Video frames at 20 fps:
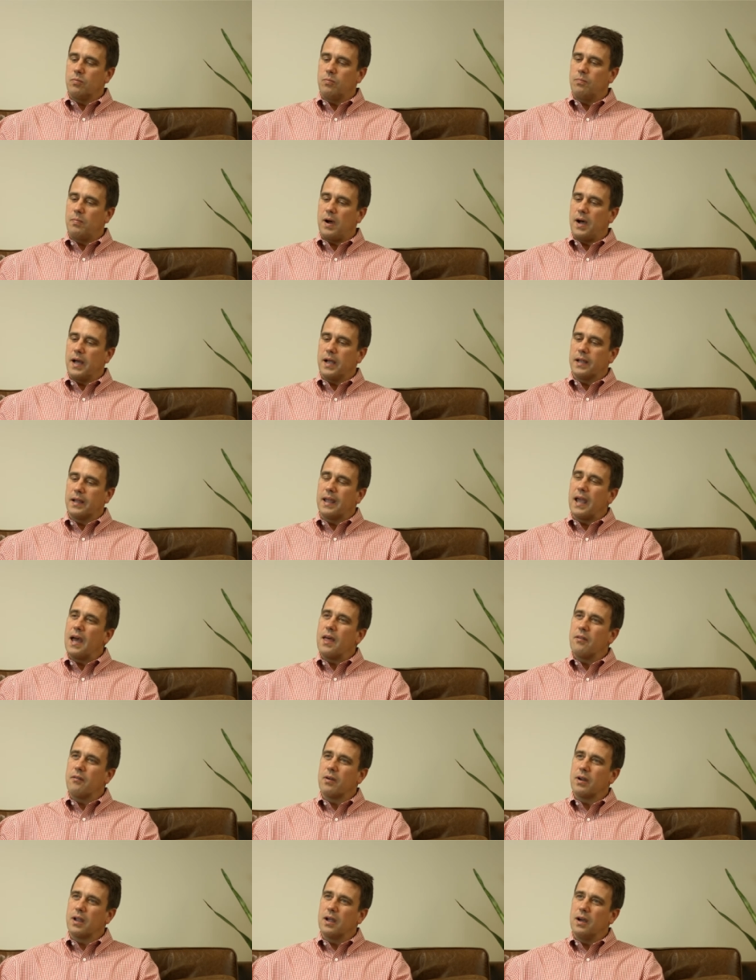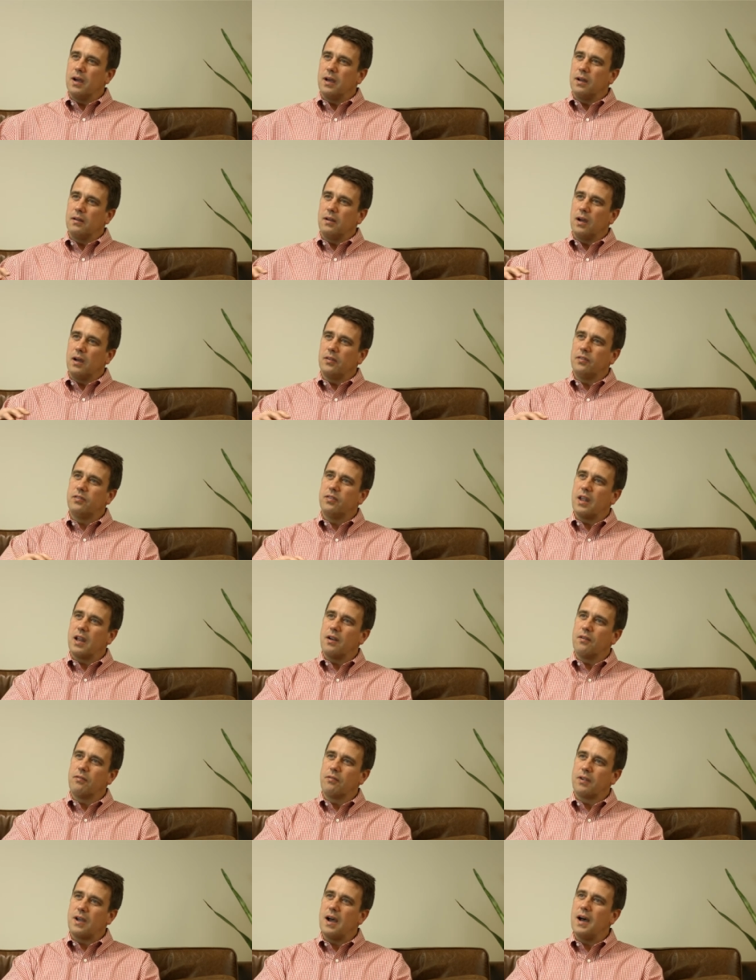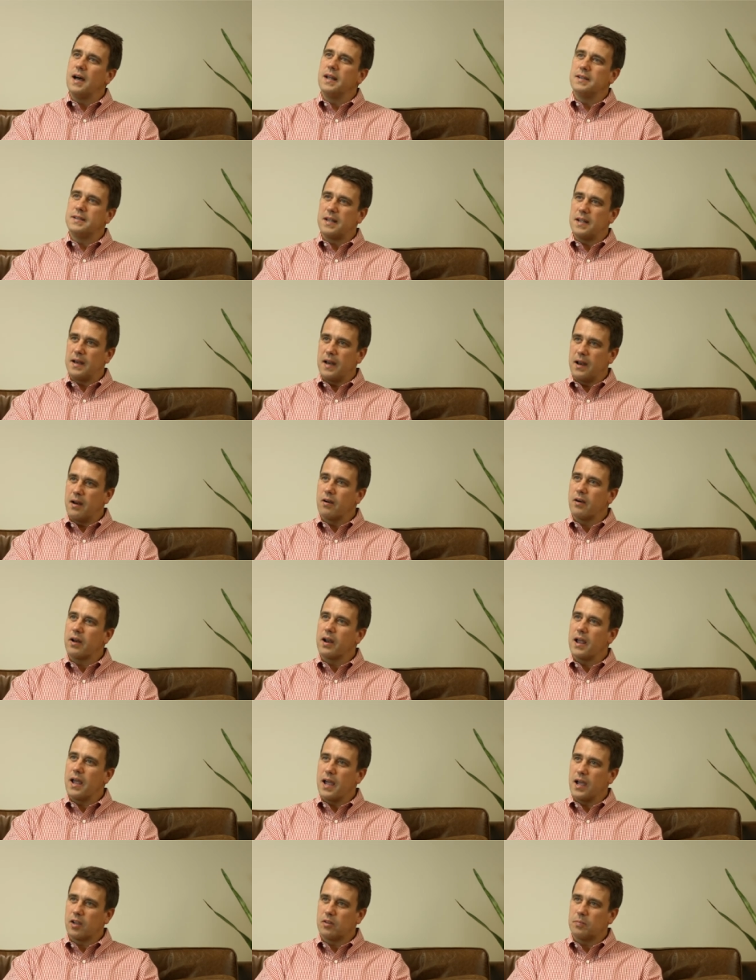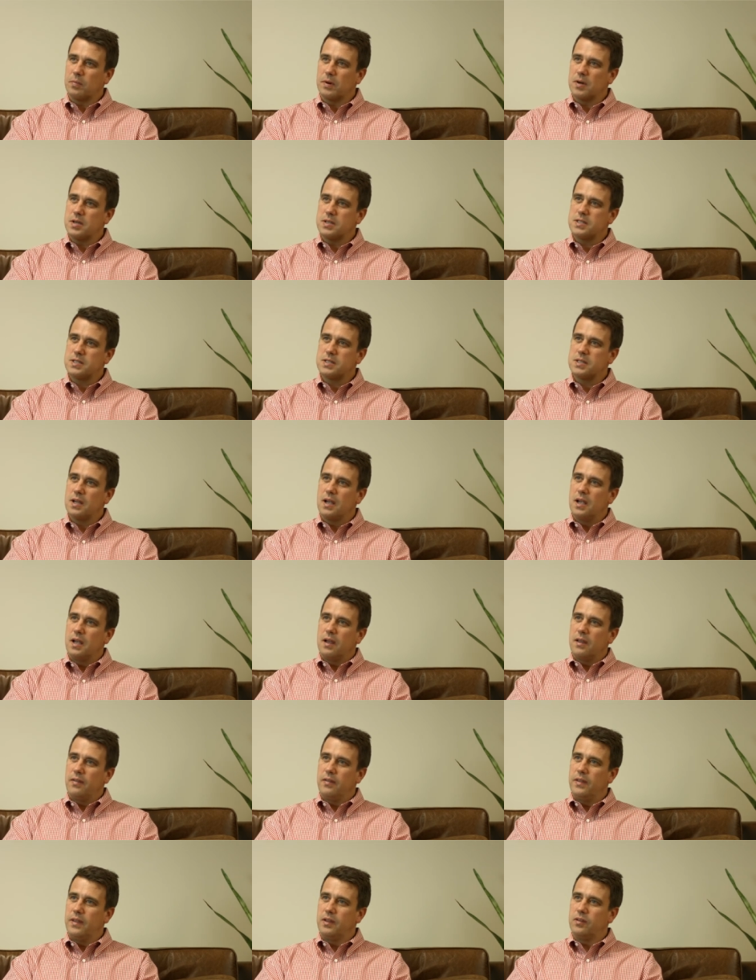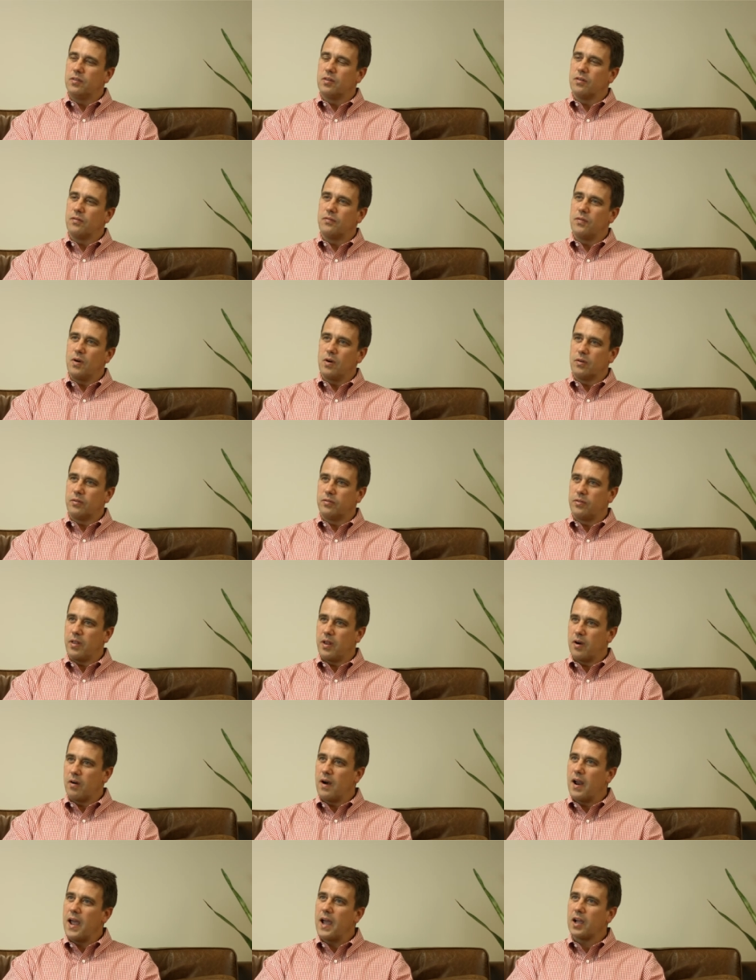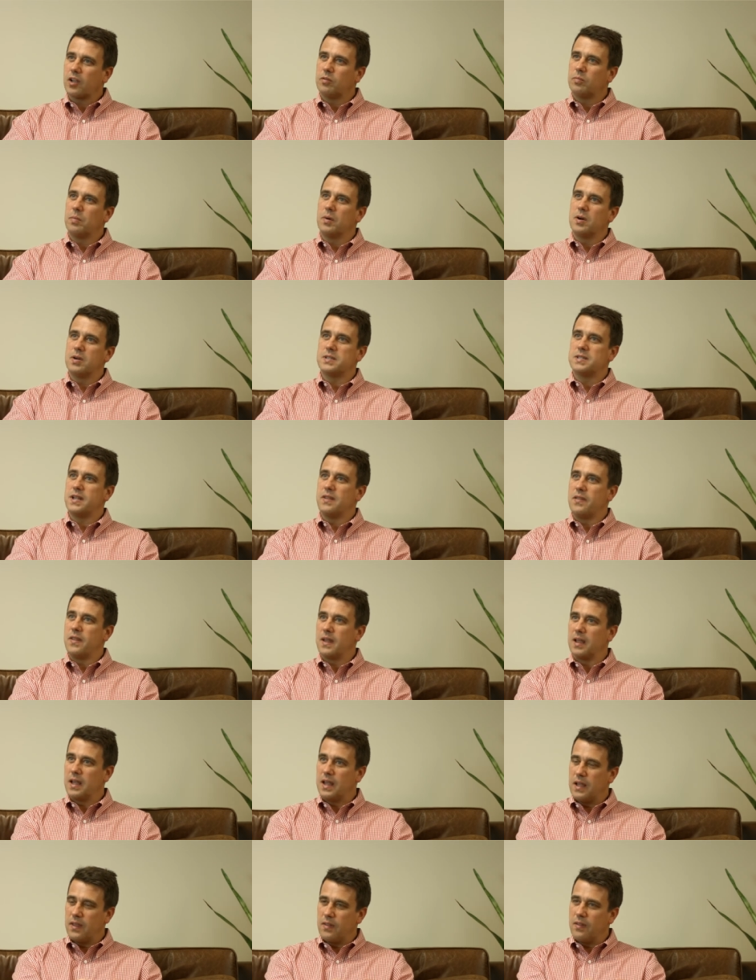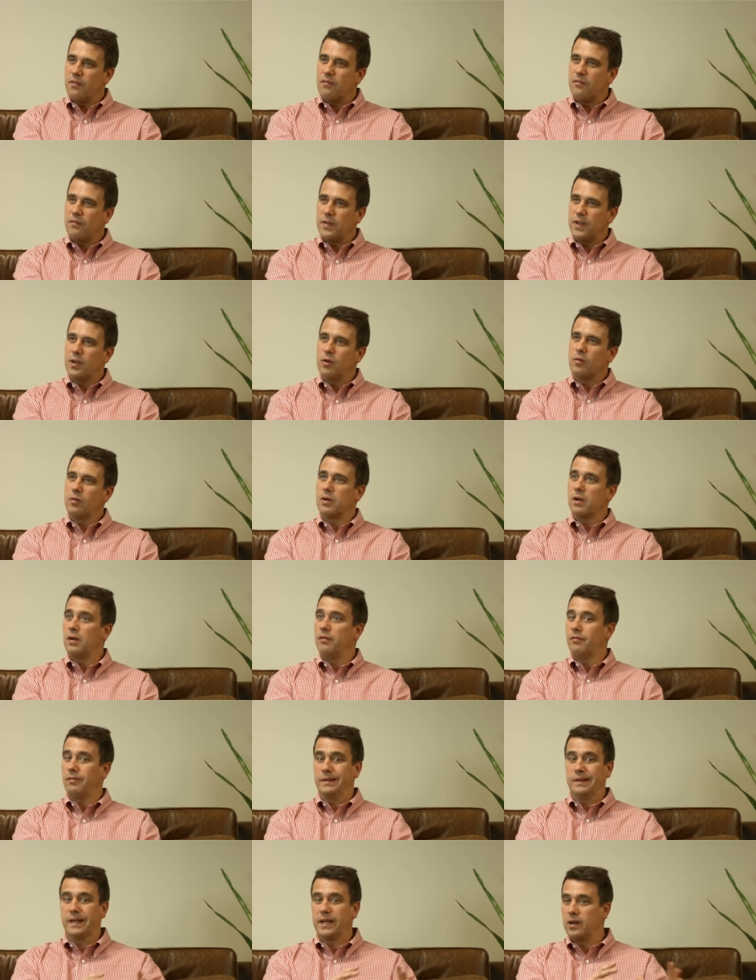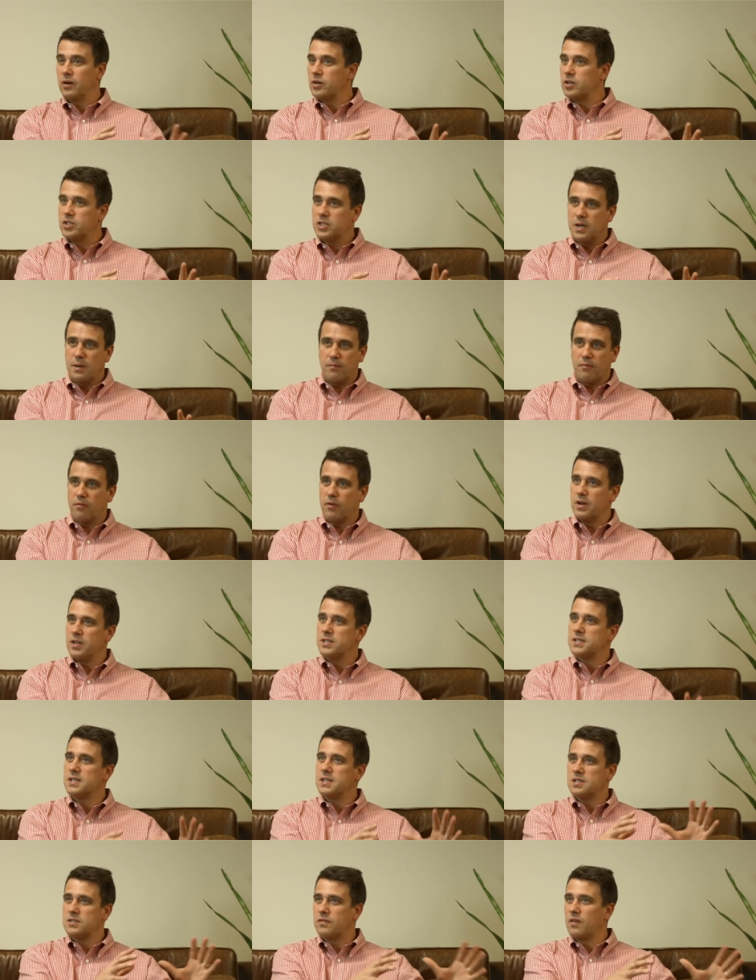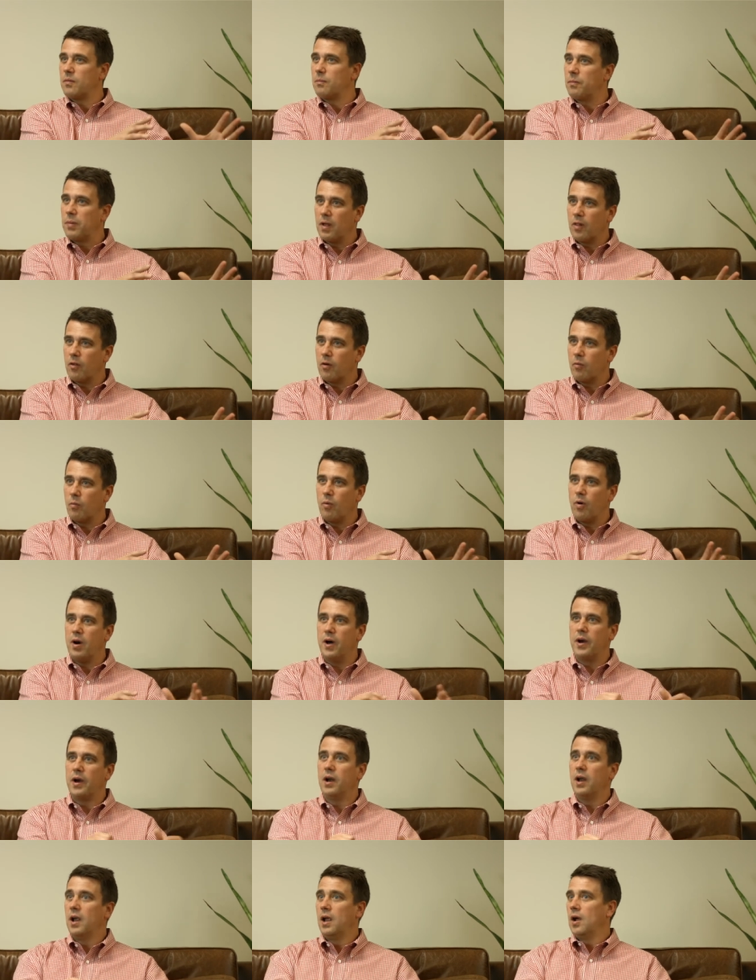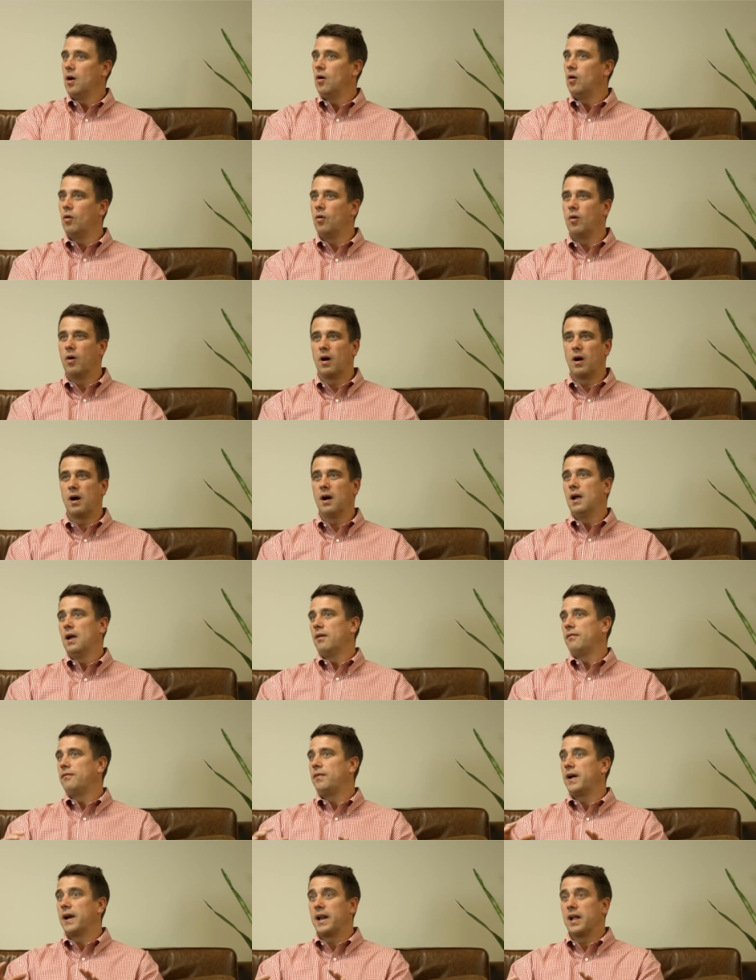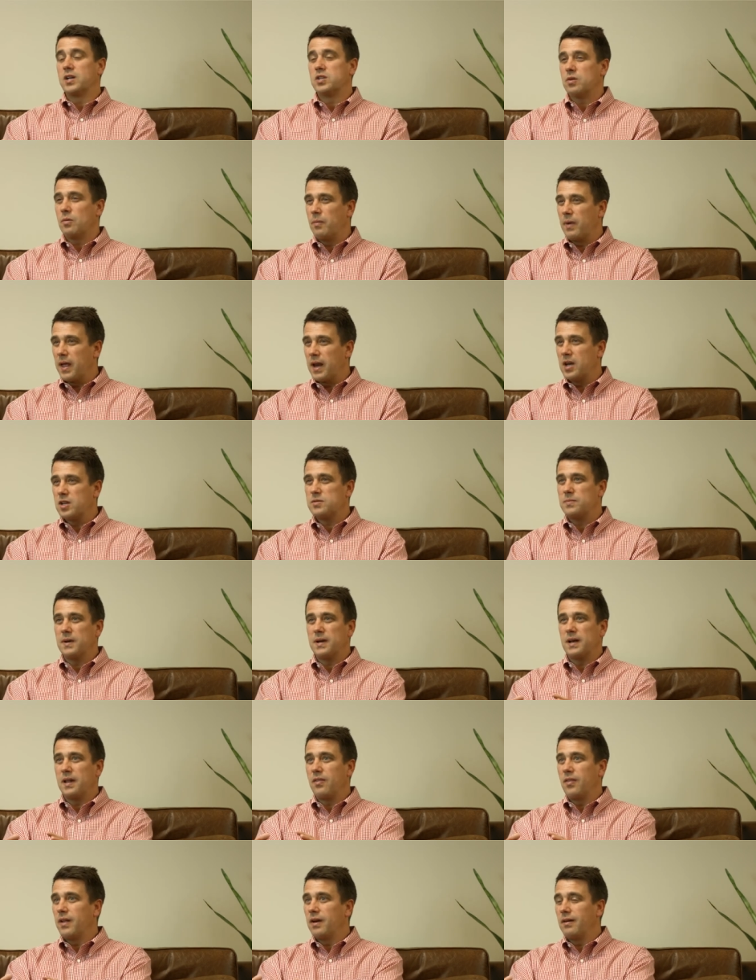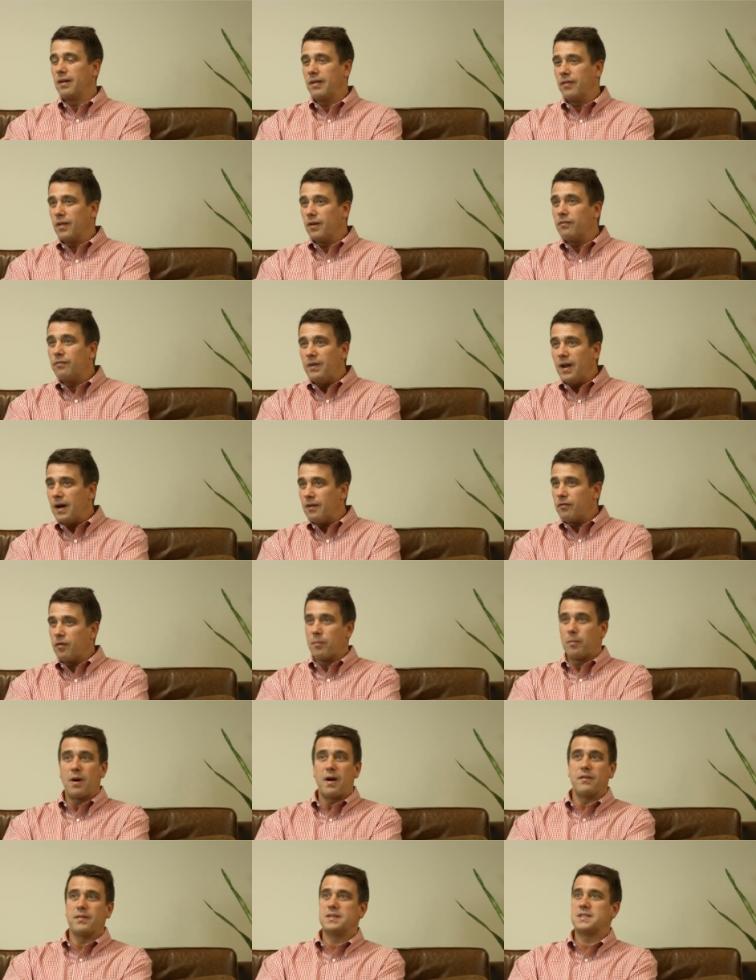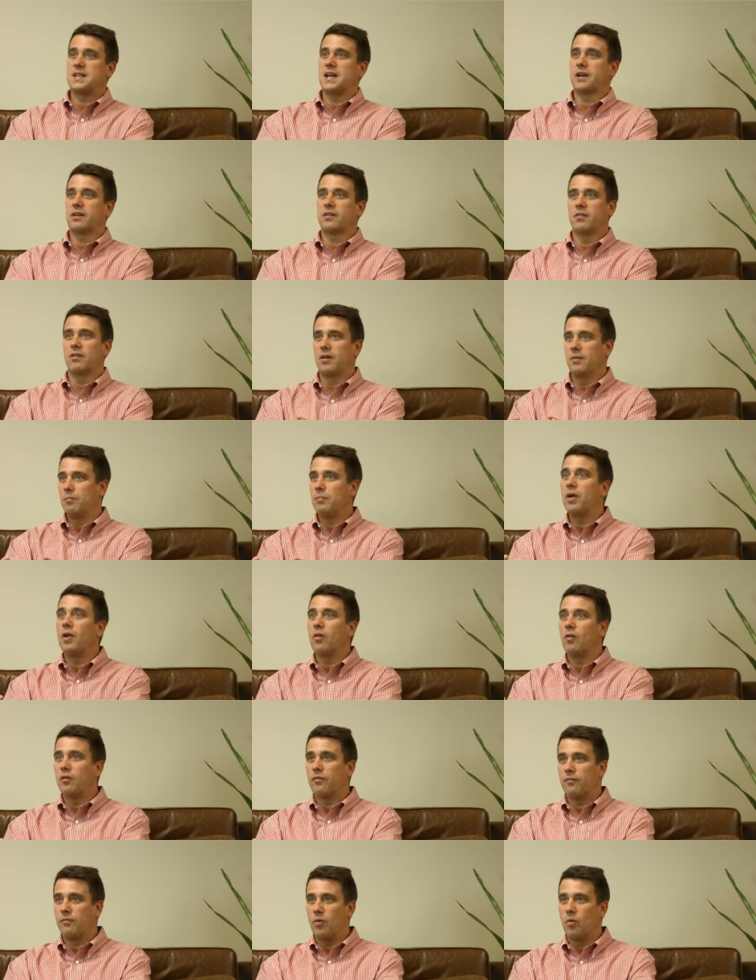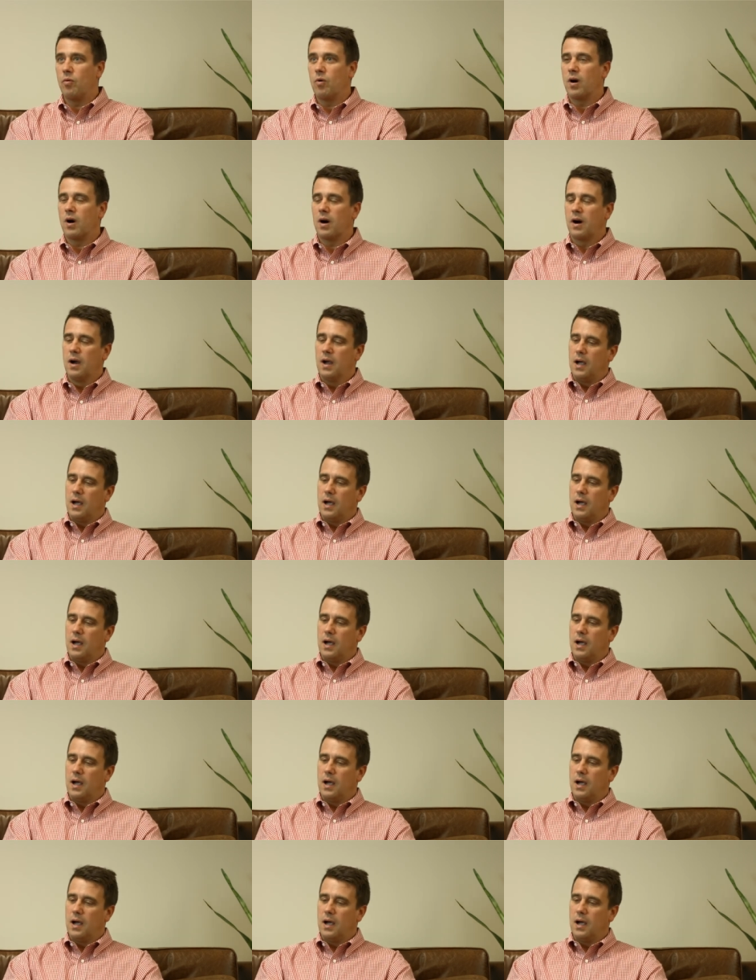by gathering a set of content area experts. These are folks that are experts in the field of leadership, for instance, for Pillar 1, or financial management in the not-for-profit sector in Pillar 4.